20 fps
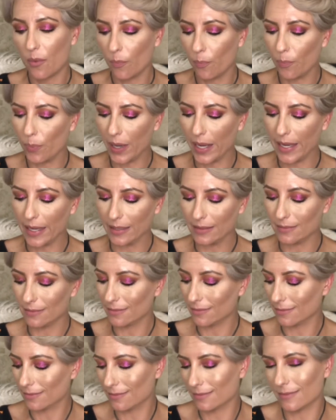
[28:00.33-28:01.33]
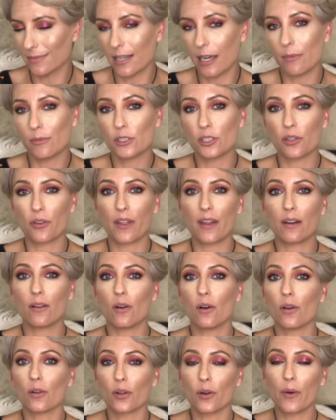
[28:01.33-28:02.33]
But I'm sure that'll
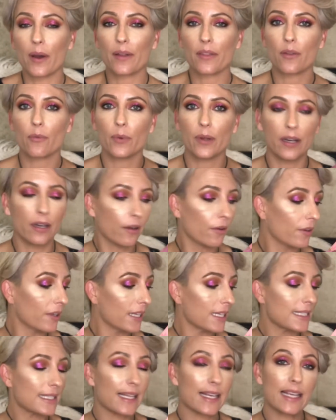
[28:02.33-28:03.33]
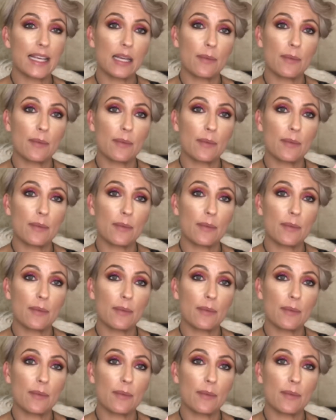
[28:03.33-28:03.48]
all go out the window unless they